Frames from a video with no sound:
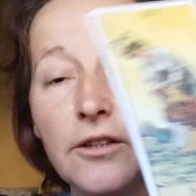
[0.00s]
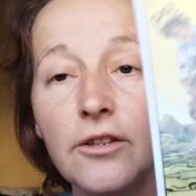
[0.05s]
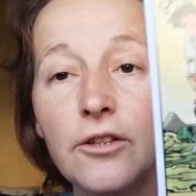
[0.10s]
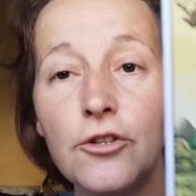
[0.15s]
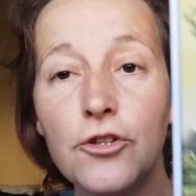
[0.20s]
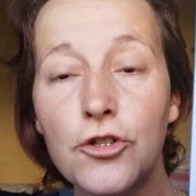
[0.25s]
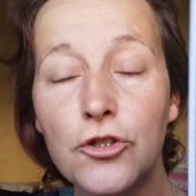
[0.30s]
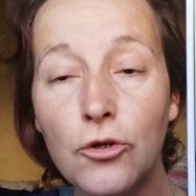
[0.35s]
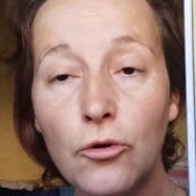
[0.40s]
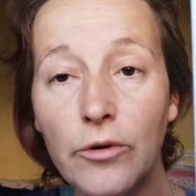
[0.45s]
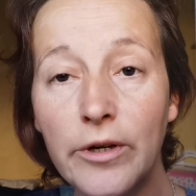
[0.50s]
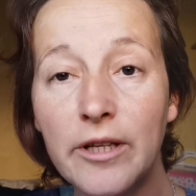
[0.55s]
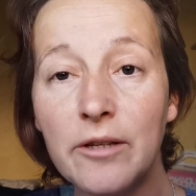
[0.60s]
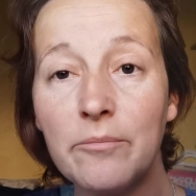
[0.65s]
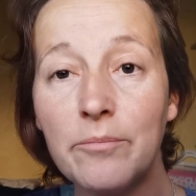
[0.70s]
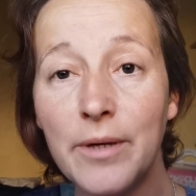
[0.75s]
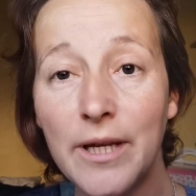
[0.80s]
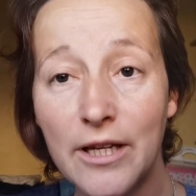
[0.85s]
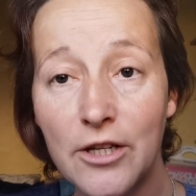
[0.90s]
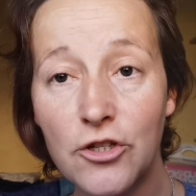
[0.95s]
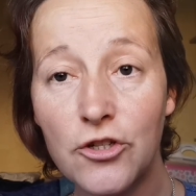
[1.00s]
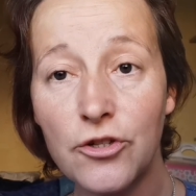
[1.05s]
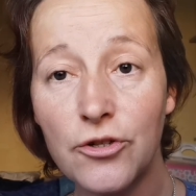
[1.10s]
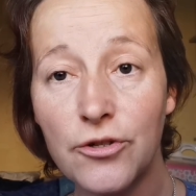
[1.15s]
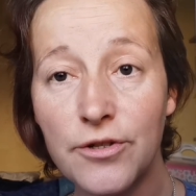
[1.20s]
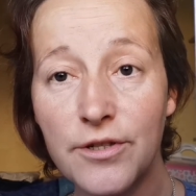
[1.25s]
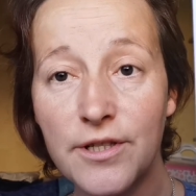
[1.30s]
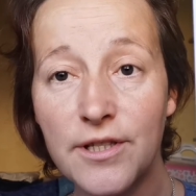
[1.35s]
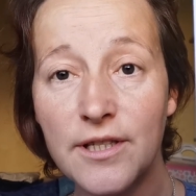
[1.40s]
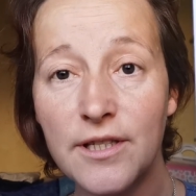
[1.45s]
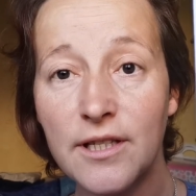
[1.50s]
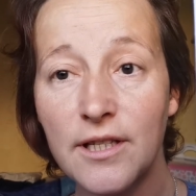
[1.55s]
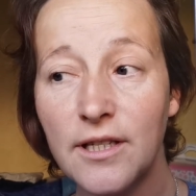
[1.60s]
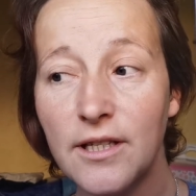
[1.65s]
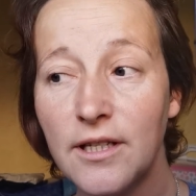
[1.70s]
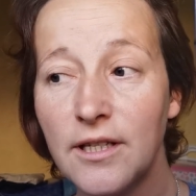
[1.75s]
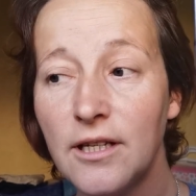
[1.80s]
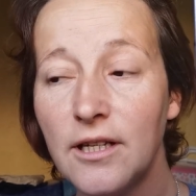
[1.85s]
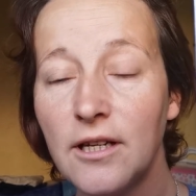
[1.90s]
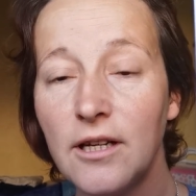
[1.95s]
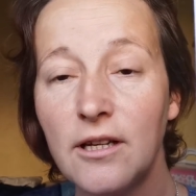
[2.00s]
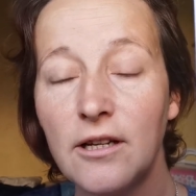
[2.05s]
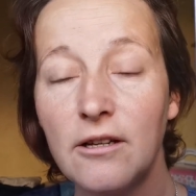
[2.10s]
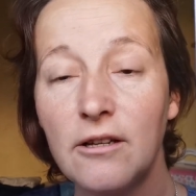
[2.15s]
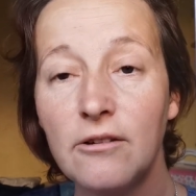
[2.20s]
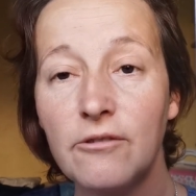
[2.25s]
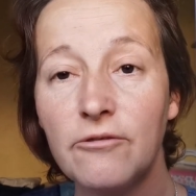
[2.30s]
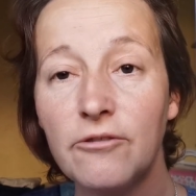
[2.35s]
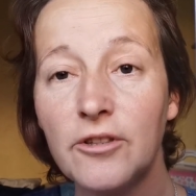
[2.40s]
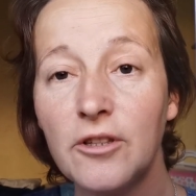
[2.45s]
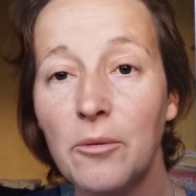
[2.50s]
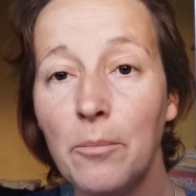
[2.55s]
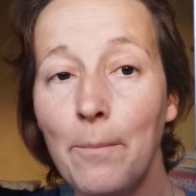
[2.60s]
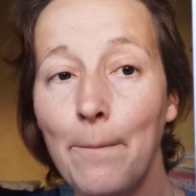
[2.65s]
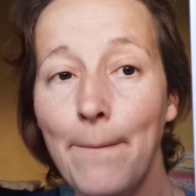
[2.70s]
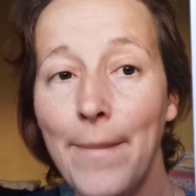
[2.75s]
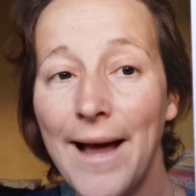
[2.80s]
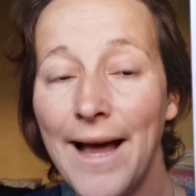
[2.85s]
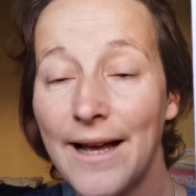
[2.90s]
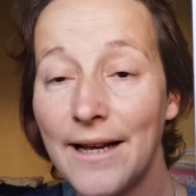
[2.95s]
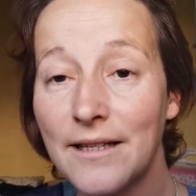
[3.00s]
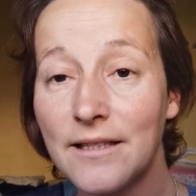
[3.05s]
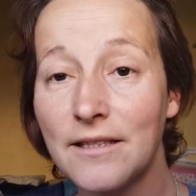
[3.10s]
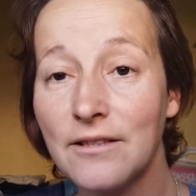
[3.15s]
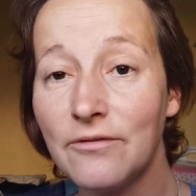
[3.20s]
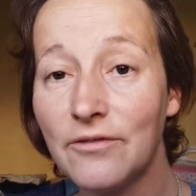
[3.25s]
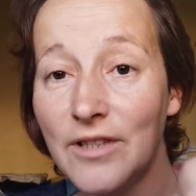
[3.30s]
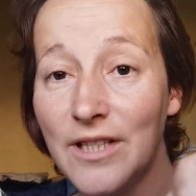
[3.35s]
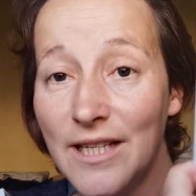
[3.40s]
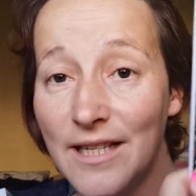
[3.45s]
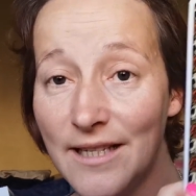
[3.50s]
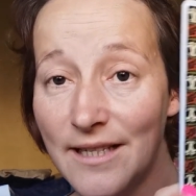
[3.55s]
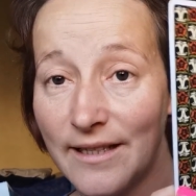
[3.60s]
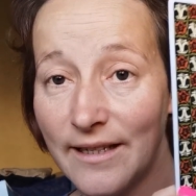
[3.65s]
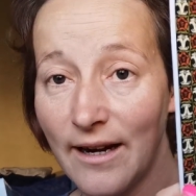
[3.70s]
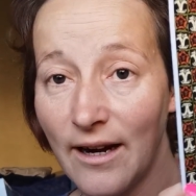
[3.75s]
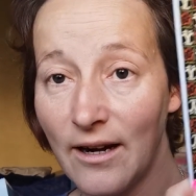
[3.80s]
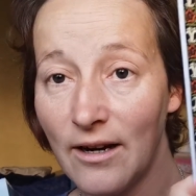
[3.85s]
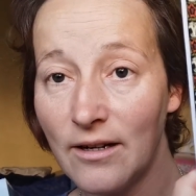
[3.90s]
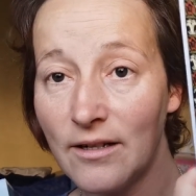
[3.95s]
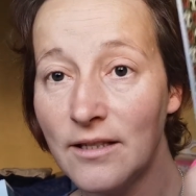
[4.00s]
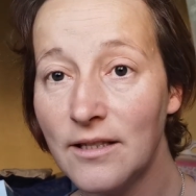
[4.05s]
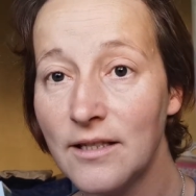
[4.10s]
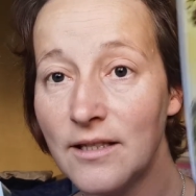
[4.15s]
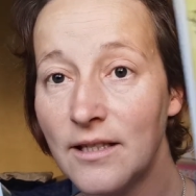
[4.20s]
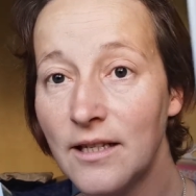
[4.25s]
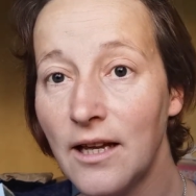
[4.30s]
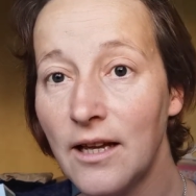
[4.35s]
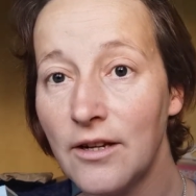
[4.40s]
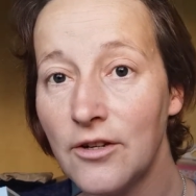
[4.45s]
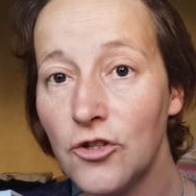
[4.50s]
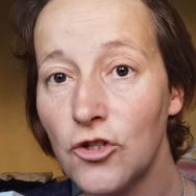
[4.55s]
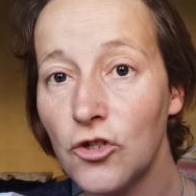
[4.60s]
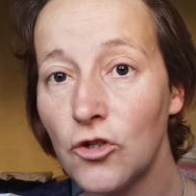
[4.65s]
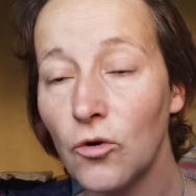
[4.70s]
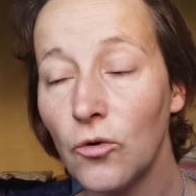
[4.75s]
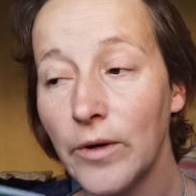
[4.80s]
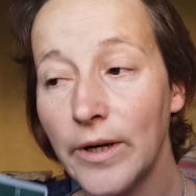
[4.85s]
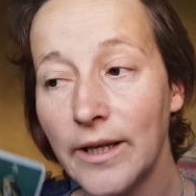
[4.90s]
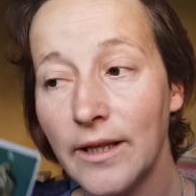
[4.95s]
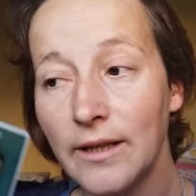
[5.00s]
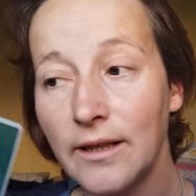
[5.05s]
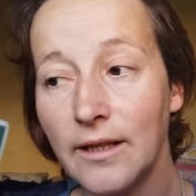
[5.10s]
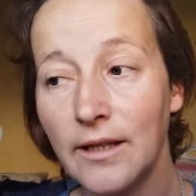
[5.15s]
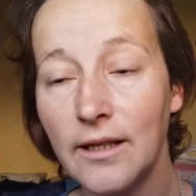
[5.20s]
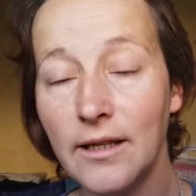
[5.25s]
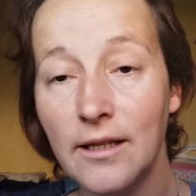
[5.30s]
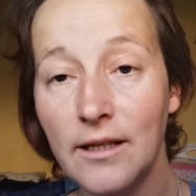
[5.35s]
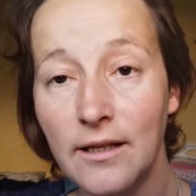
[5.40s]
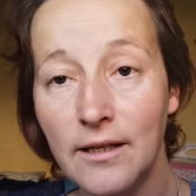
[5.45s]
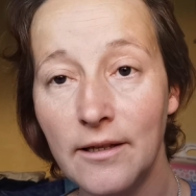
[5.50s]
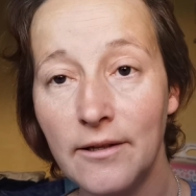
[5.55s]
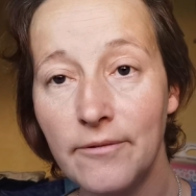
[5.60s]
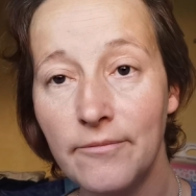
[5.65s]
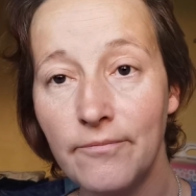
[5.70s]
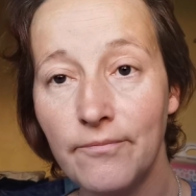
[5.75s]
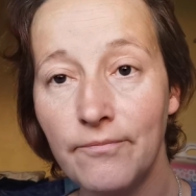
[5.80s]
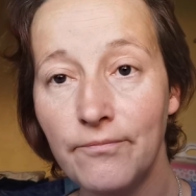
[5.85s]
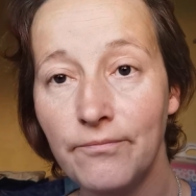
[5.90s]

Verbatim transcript: they're showing pictures for the backs of these cards and showing the